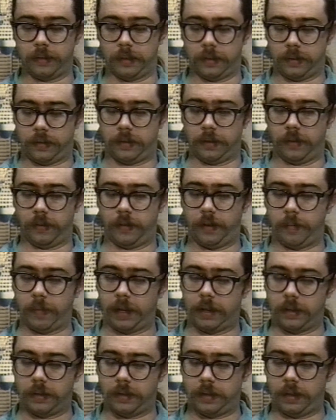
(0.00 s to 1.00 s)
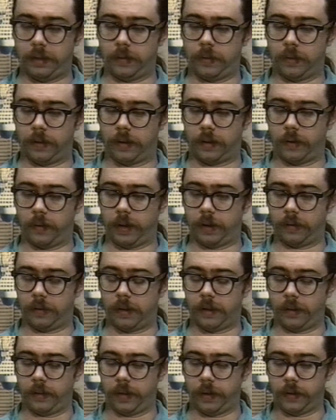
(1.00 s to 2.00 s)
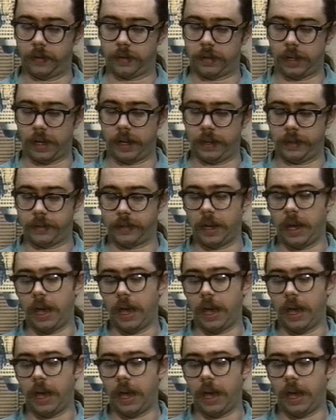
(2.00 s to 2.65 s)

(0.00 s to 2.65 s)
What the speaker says: that she may continue her career along those lines.